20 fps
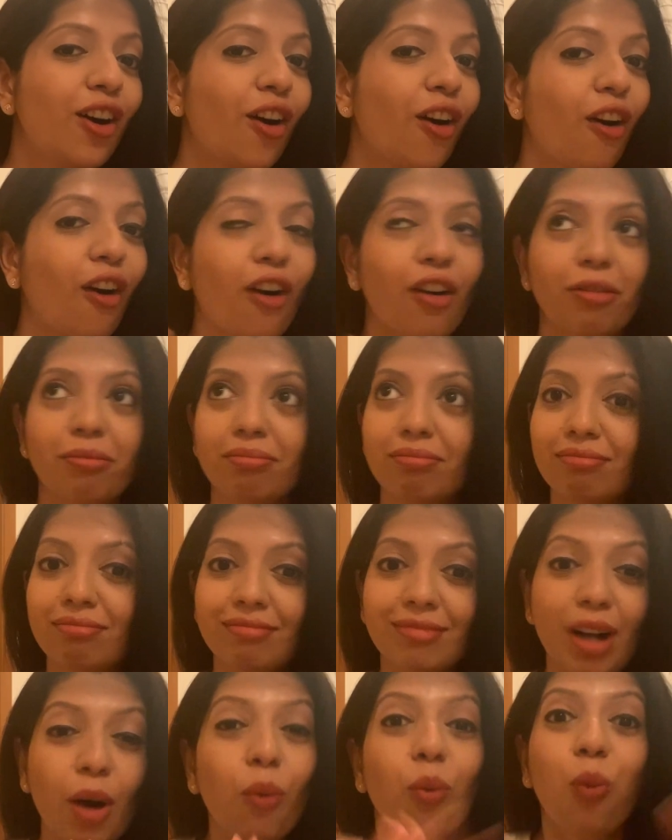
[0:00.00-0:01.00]
or
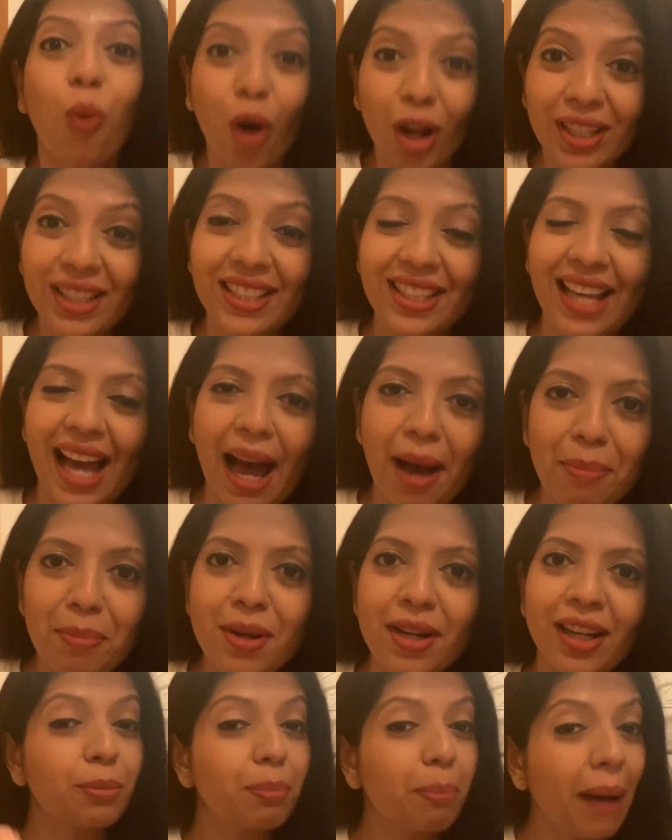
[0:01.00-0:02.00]

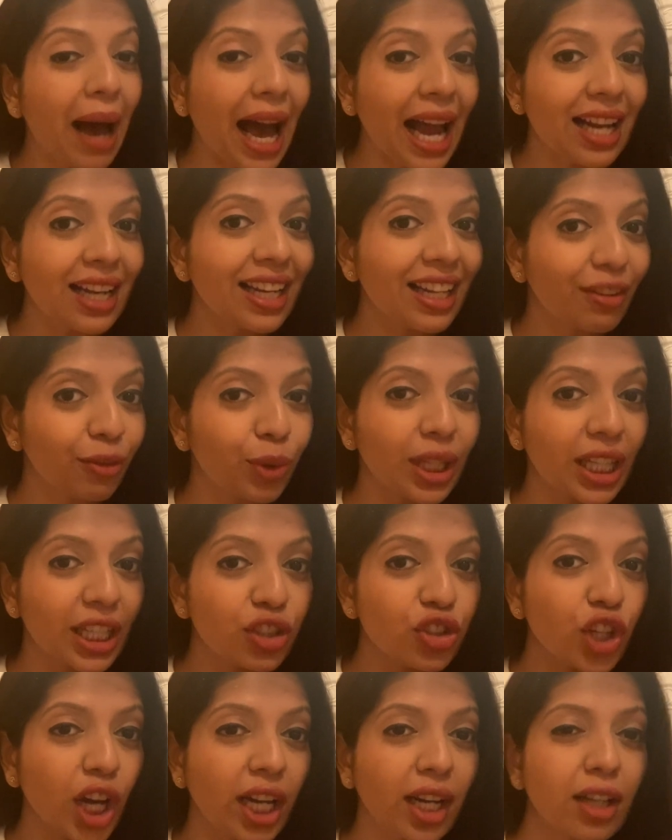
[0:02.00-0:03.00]
WhatsApp is banned within
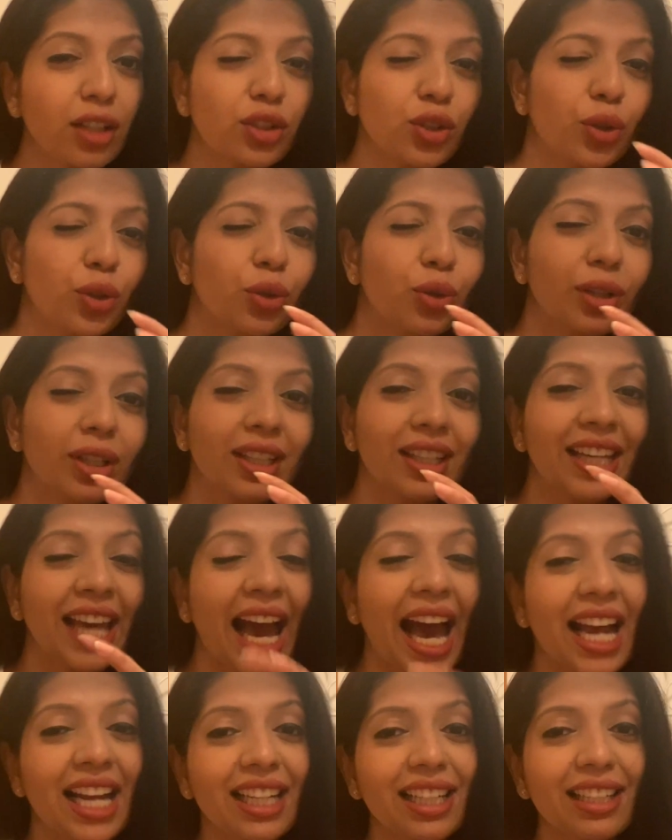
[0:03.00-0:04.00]
China, so you
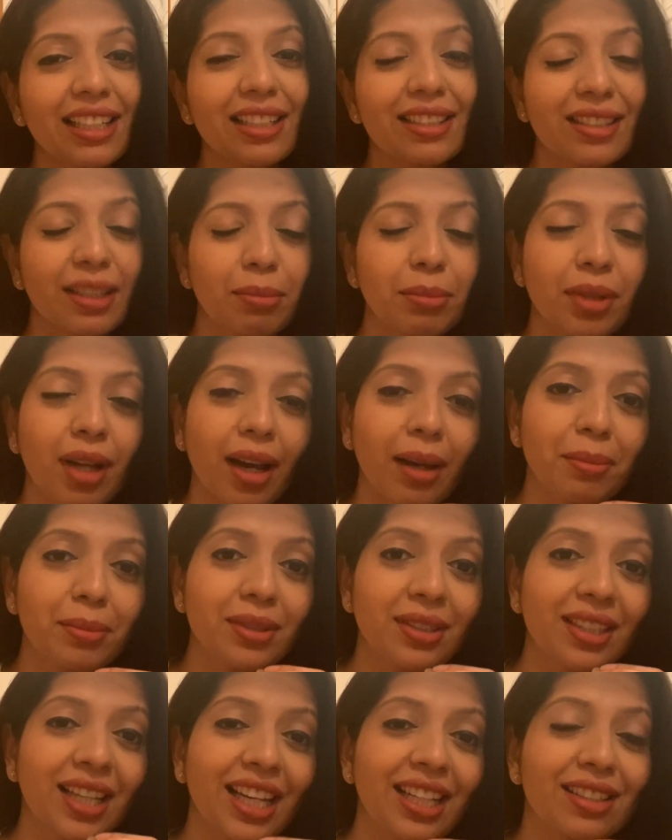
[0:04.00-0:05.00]
can
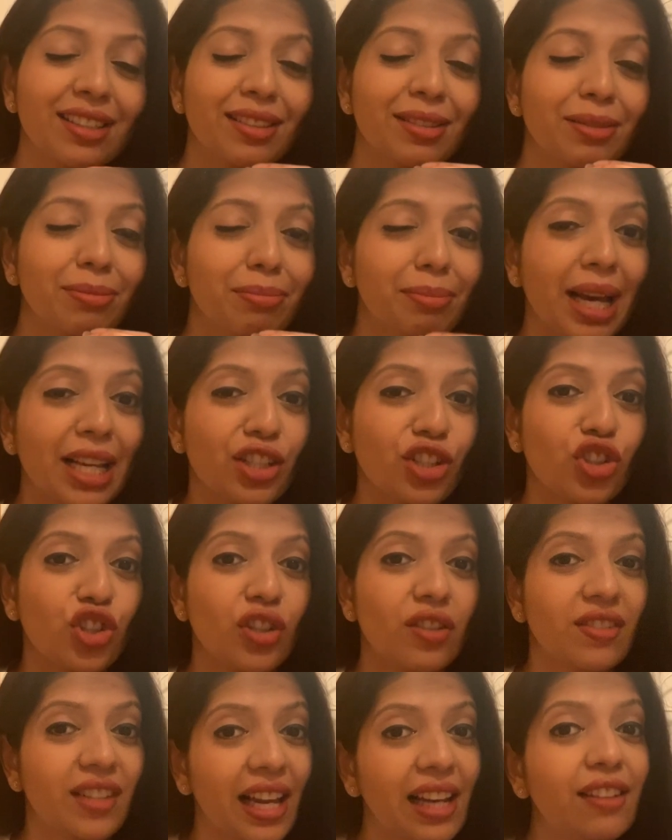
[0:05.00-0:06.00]
sometimes get
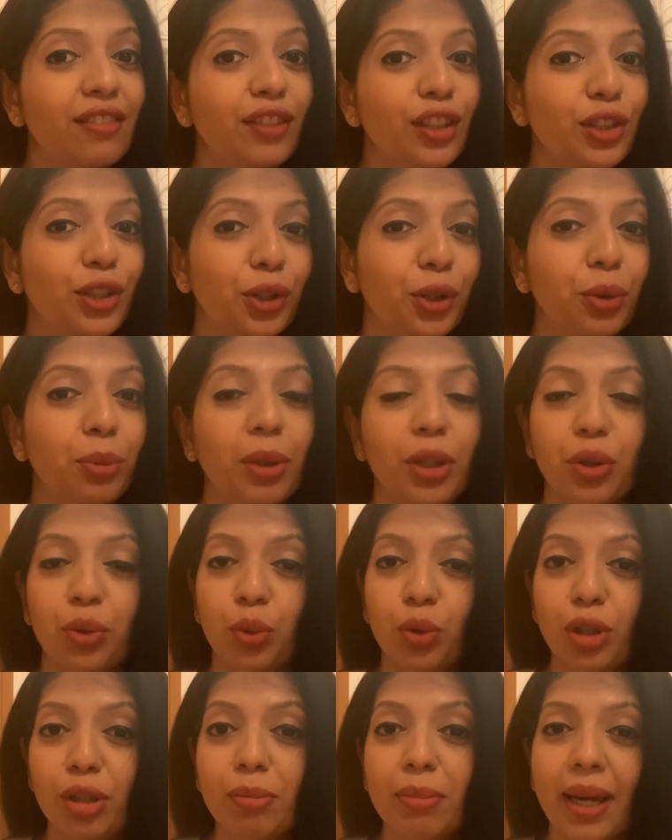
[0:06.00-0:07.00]
messages delivered to you, but you
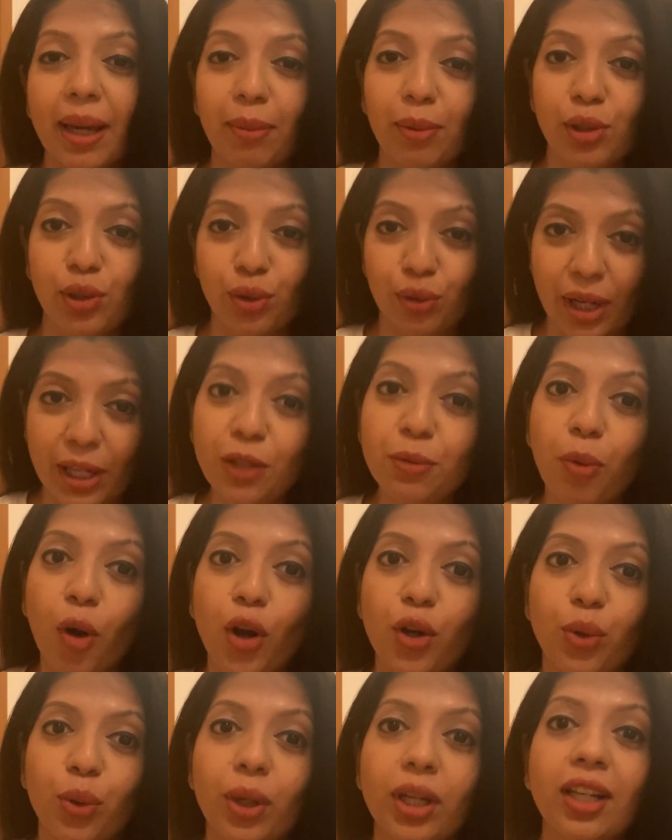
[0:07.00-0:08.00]
wouldn't be able to
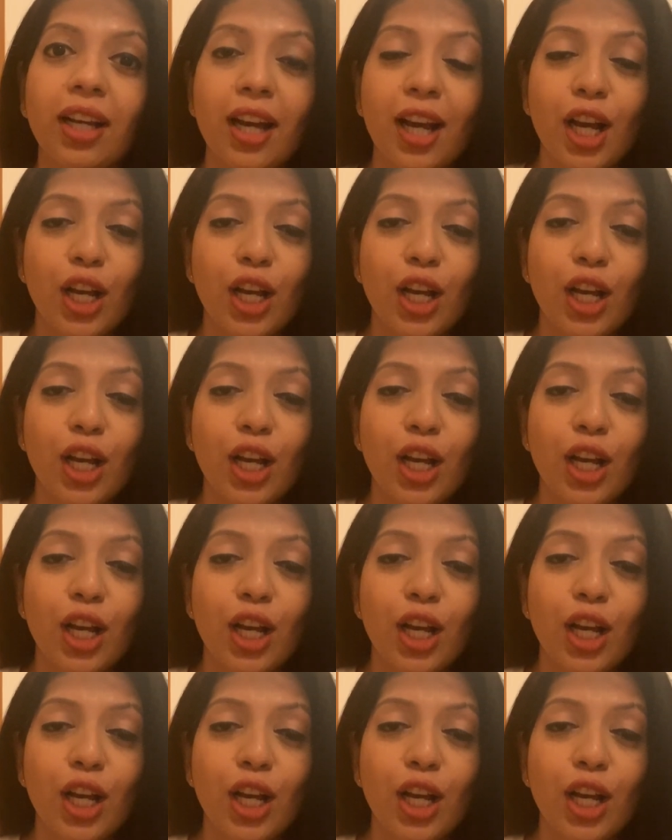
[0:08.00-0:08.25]
respond to it.